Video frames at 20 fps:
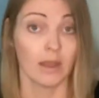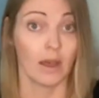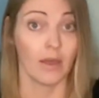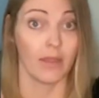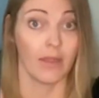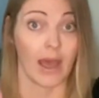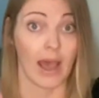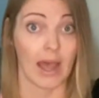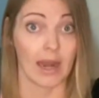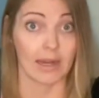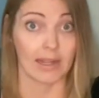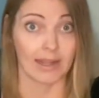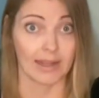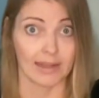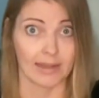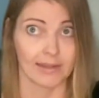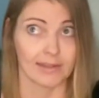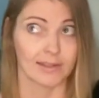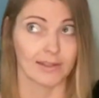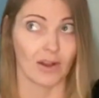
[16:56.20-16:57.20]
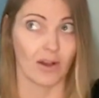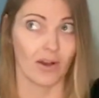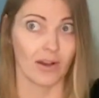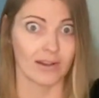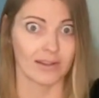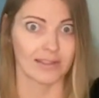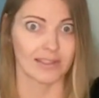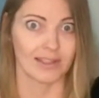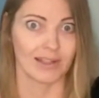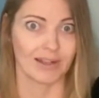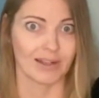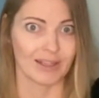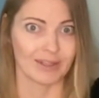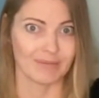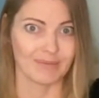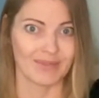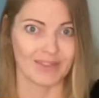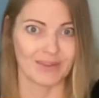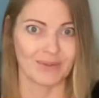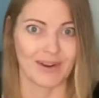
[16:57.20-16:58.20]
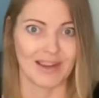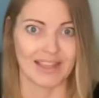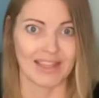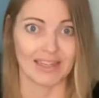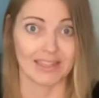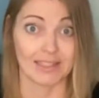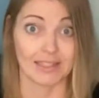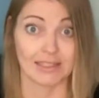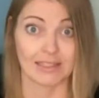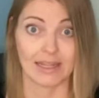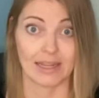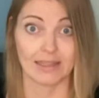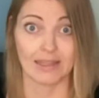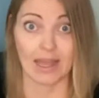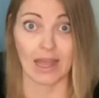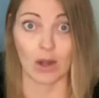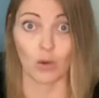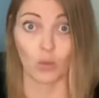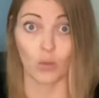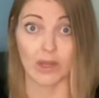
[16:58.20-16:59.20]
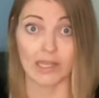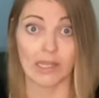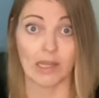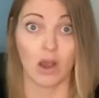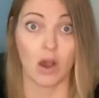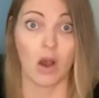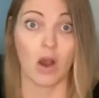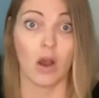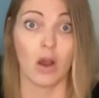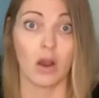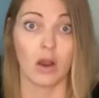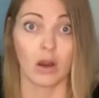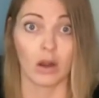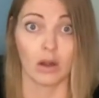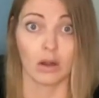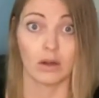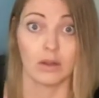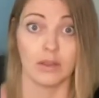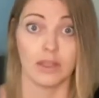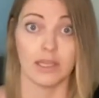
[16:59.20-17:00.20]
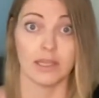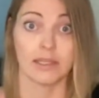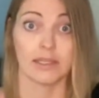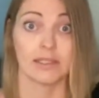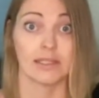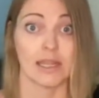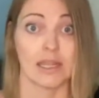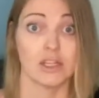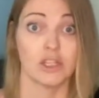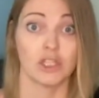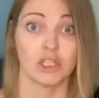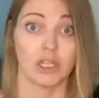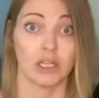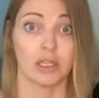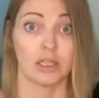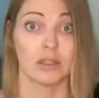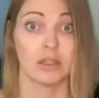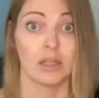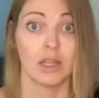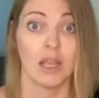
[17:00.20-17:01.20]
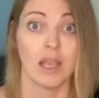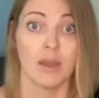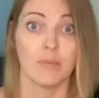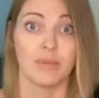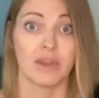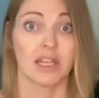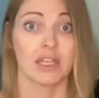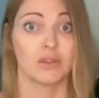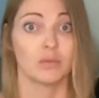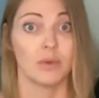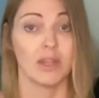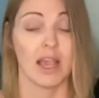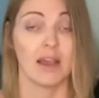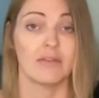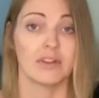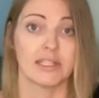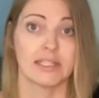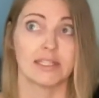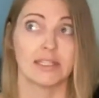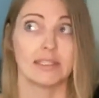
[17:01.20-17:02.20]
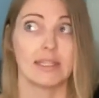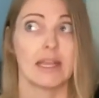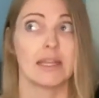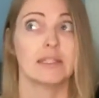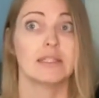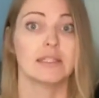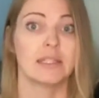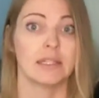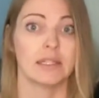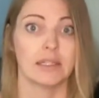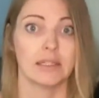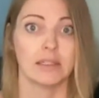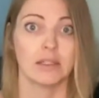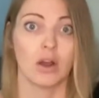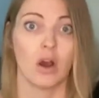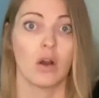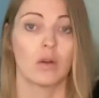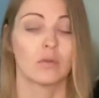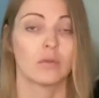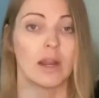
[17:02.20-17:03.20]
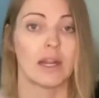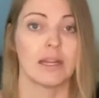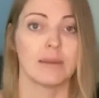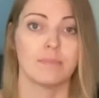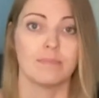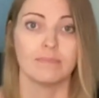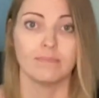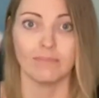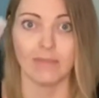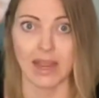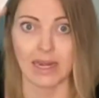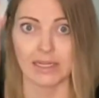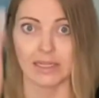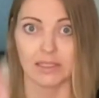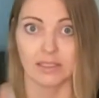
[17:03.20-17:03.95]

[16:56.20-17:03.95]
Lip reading: That is awesome, the way they just said that. We are the ascension because we have ascended already many